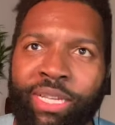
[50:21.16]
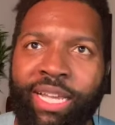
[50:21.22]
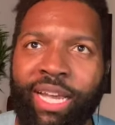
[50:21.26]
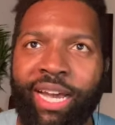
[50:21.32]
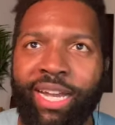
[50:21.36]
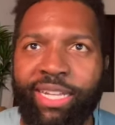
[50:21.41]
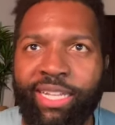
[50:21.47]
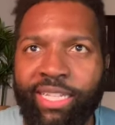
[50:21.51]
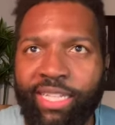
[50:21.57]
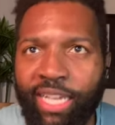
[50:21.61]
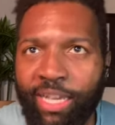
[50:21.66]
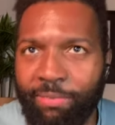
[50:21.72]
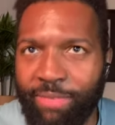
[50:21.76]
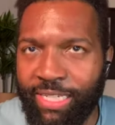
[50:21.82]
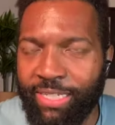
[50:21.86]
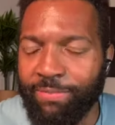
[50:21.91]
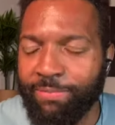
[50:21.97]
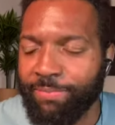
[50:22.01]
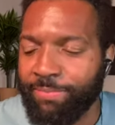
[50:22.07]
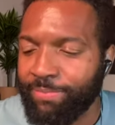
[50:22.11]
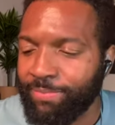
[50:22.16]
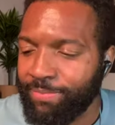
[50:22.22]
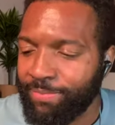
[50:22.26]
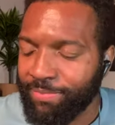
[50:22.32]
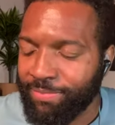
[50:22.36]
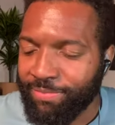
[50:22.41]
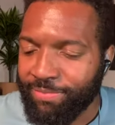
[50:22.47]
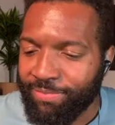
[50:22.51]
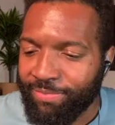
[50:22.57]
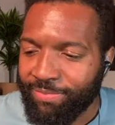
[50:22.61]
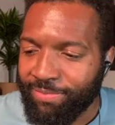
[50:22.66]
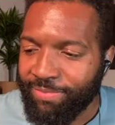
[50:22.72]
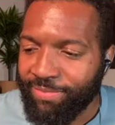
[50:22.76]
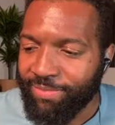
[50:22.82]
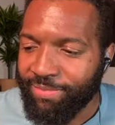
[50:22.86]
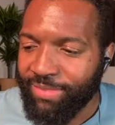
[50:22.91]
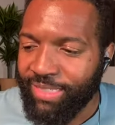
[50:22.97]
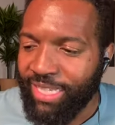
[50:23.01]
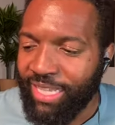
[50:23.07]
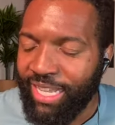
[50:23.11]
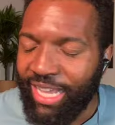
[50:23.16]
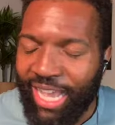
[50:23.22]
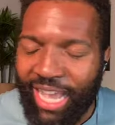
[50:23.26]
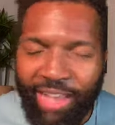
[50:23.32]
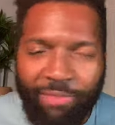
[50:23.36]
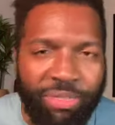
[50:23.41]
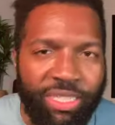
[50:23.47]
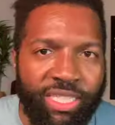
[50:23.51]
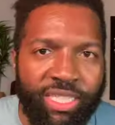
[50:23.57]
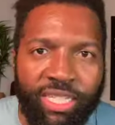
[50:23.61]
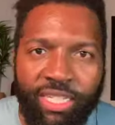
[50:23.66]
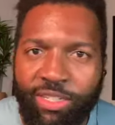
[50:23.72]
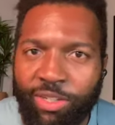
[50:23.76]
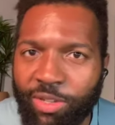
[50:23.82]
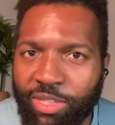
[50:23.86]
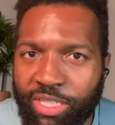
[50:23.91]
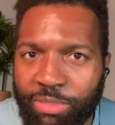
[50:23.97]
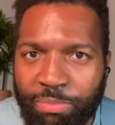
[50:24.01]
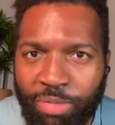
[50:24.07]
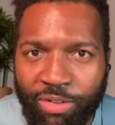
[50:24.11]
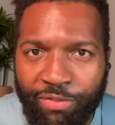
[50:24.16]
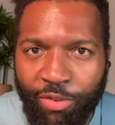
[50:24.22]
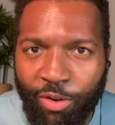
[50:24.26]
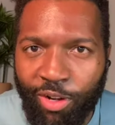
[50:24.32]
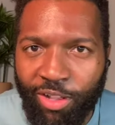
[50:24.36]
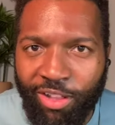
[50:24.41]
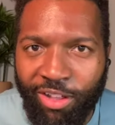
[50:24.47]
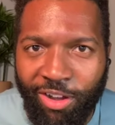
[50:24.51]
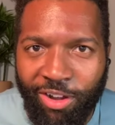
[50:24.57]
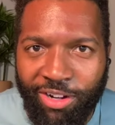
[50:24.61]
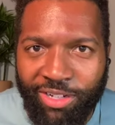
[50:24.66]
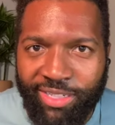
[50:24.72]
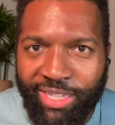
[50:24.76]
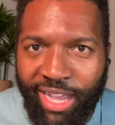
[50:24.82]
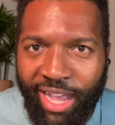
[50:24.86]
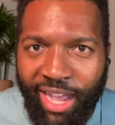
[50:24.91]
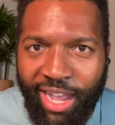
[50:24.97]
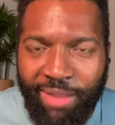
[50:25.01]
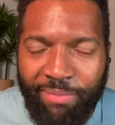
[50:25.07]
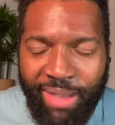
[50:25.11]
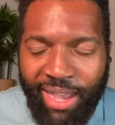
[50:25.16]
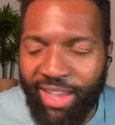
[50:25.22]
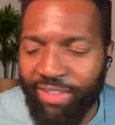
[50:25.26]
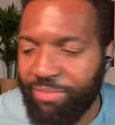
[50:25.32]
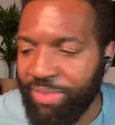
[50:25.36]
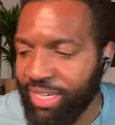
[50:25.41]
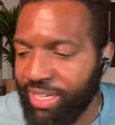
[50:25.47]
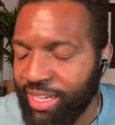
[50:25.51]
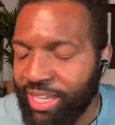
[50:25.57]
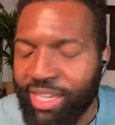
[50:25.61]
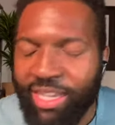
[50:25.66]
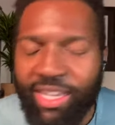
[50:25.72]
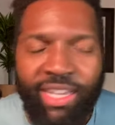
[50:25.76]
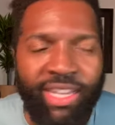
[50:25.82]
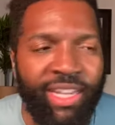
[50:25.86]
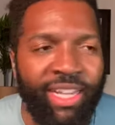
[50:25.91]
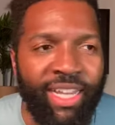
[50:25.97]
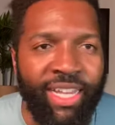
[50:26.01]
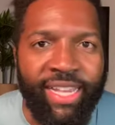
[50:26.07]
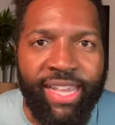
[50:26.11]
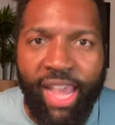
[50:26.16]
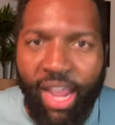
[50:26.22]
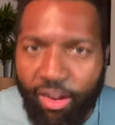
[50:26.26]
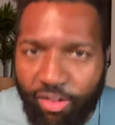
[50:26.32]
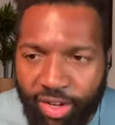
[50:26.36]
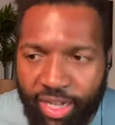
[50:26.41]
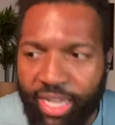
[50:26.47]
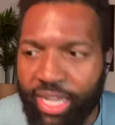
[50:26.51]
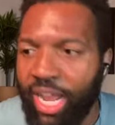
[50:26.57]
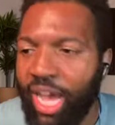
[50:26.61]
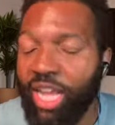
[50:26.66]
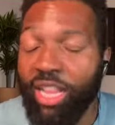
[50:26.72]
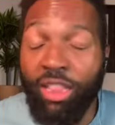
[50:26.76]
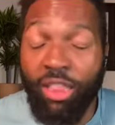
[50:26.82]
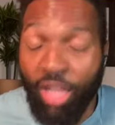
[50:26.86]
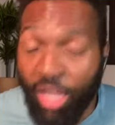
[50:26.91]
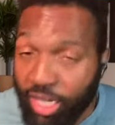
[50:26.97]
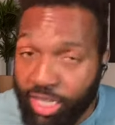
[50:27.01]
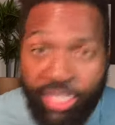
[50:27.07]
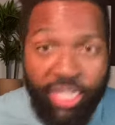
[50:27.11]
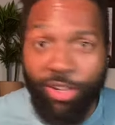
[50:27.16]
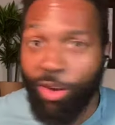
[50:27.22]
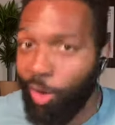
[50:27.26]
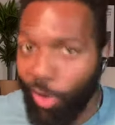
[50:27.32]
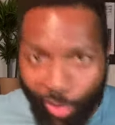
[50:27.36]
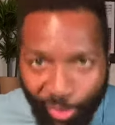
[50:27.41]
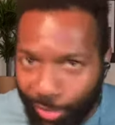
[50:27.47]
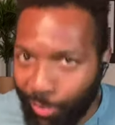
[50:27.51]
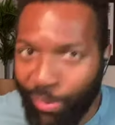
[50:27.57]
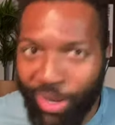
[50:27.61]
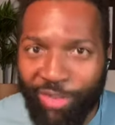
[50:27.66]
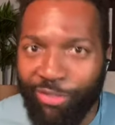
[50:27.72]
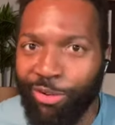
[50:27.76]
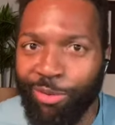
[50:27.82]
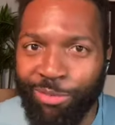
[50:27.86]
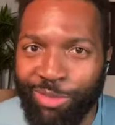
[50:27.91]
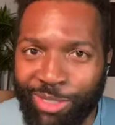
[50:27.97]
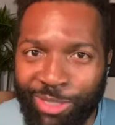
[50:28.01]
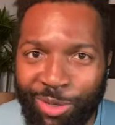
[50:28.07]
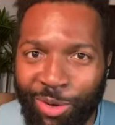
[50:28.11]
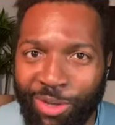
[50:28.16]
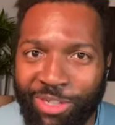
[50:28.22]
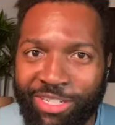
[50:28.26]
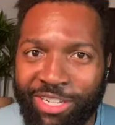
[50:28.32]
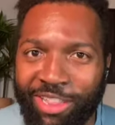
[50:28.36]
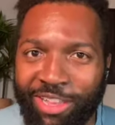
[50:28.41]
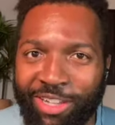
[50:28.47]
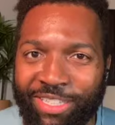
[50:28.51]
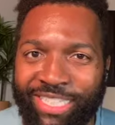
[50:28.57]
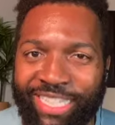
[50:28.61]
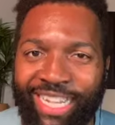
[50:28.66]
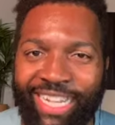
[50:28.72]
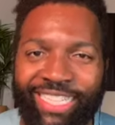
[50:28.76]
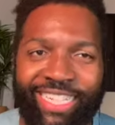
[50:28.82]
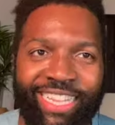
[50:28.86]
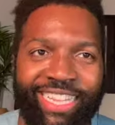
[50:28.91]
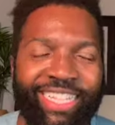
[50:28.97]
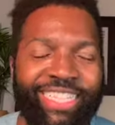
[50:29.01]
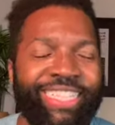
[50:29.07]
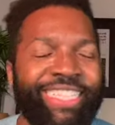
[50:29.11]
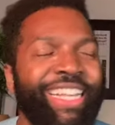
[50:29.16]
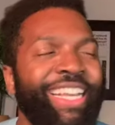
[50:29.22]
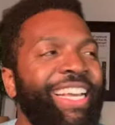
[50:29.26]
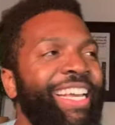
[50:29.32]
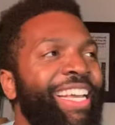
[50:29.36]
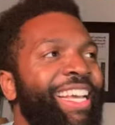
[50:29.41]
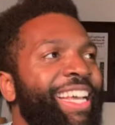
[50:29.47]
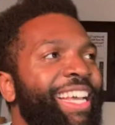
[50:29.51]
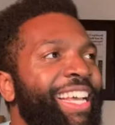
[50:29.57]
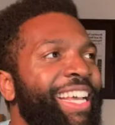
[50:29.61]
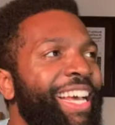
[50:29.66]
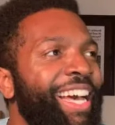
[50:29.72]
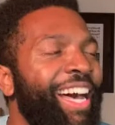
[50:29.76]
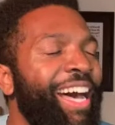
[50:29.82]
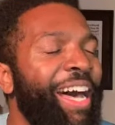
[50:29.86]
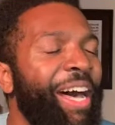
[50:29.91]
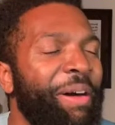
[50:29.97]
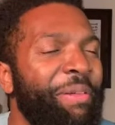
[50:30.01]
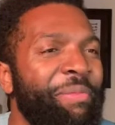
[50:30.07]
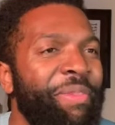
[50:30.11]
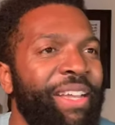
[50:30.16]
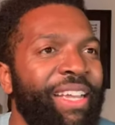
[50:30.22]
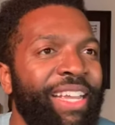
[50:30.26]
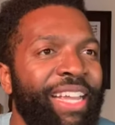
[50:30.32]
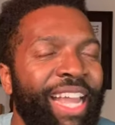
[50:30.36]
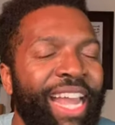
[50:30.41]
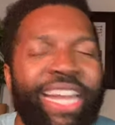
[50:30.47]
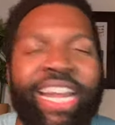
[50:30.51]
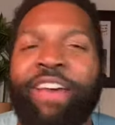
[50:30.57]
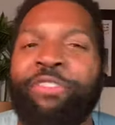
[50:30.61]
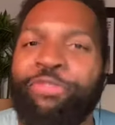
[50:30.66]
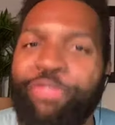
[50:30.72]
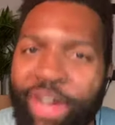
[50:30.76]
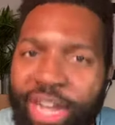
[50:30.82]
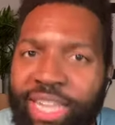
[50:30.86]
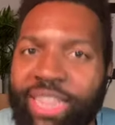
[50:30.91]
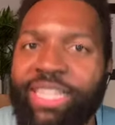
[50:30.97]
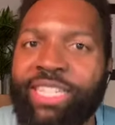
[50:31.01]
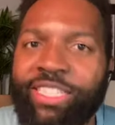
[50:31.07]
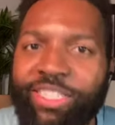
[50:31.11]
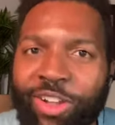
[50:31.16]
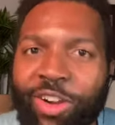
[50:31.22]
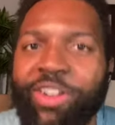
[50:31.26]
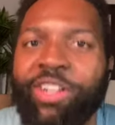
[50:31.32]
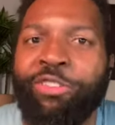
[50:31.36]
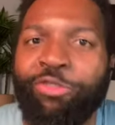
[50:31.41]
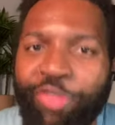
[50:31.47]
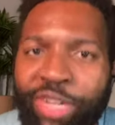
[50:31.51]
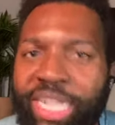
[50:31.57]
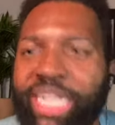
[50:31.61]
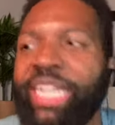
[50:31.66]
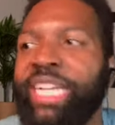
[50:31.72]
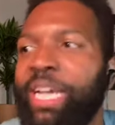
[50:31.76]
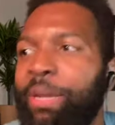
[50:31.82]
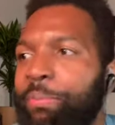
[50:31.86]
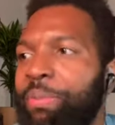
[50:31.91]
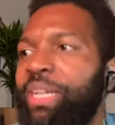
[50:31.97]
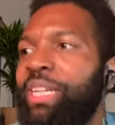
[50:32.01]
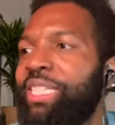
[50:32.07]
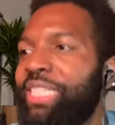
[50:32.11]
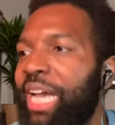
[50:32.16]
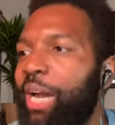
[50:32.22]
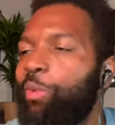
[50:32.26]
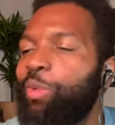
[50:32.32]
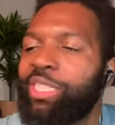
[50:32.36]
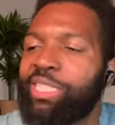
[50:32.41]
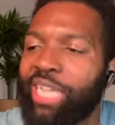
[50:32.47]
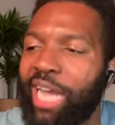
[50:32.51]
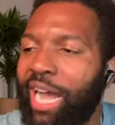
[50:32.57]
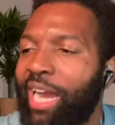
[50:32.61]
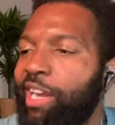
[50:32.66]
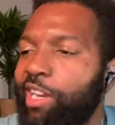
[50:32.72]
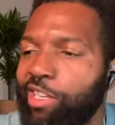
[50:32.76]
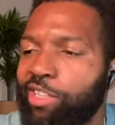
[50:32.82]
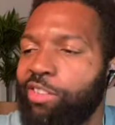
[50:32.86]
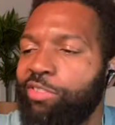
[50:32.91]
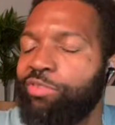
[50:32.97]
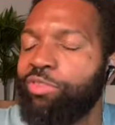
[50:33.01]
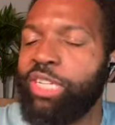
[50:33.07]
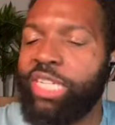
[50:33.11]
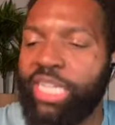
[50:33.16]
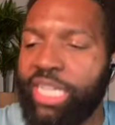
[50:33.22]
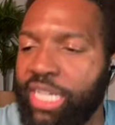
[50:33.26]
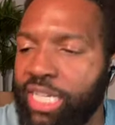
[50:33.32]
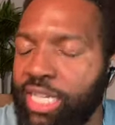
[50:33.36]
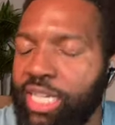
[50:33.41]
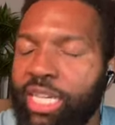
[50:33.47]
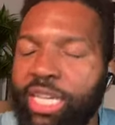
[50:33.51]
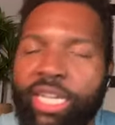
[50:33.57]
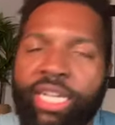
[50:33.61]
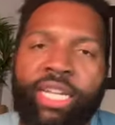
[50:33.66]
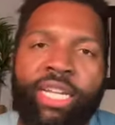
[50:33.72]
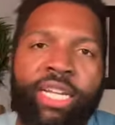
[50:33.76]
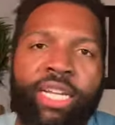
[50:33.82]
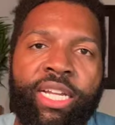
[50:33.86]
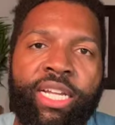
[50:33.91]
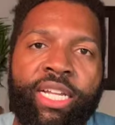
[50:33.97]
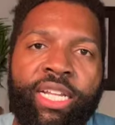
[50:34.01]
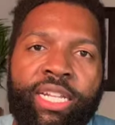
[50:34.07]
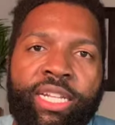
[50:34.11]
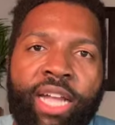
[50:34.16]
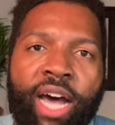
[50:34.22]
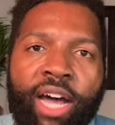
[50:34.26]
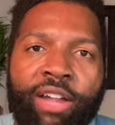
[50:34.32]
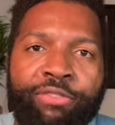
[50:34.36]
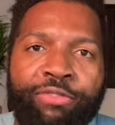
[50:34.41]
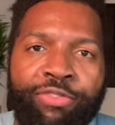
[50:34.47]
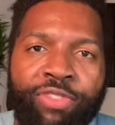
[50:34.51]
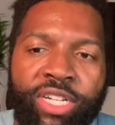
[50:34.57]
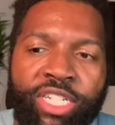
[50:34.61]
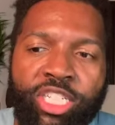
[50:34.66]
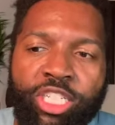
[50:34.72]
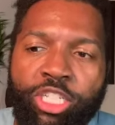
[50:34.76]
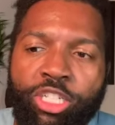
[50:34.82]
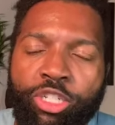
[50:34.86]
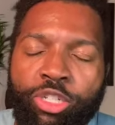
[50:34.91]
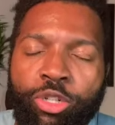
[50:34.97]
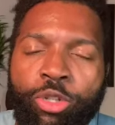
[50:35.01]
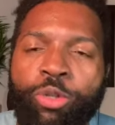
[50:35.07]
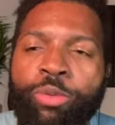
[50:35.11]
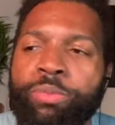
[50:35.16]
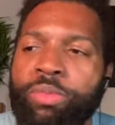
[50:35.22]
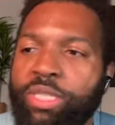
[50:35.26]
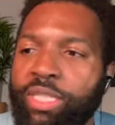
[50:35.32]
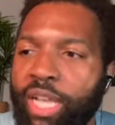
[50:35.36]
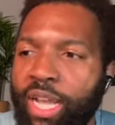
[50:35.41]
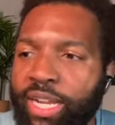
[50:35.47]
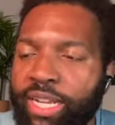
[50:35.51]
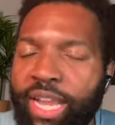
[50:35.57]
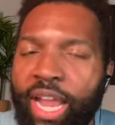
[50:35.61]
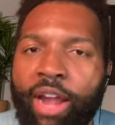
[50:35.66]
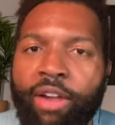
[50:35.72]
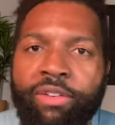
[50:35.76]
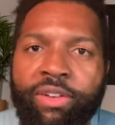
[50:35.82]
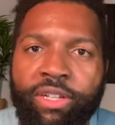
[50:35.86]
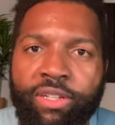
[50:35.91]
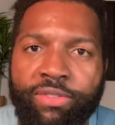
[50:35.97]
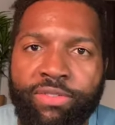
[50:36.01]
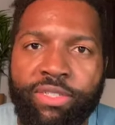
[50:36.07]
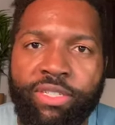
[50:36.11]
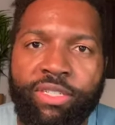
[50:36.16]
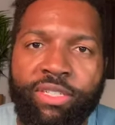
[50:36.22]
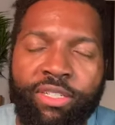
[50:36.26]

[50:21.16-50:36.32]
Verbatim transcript: I've been sitting on this book for a long time. I've been carrying it. I lugged it all the way from New York to Los Angeles. Um, and I finally started reading it because I was tired of reading nonfiction doomsday narratives of everything that's going on in the world right now.